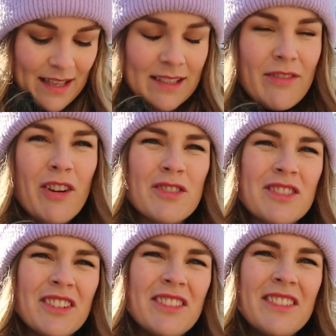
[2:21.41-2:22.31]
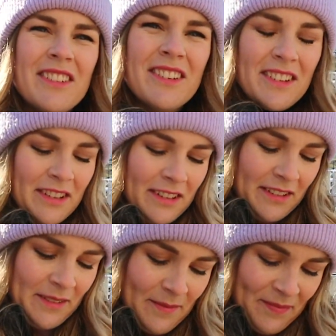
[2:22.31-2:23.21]
It's frozen.
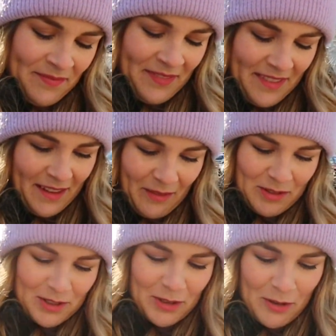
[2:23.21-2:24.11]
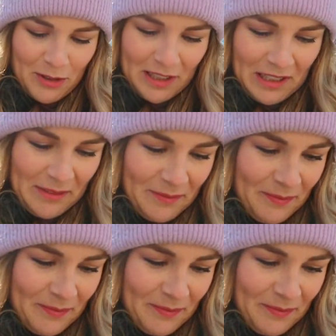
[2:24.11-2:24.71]
Let me just Google it.